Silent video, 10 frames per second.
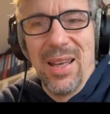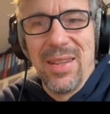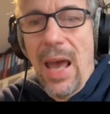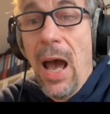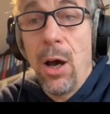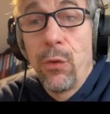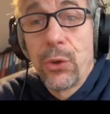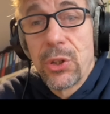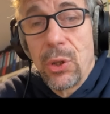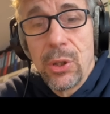There are, of
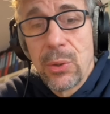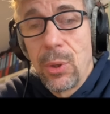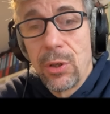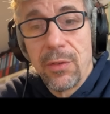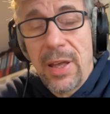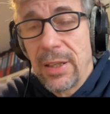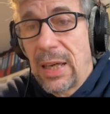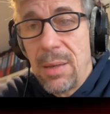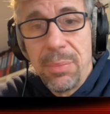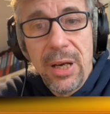course, also a lot of other gameplay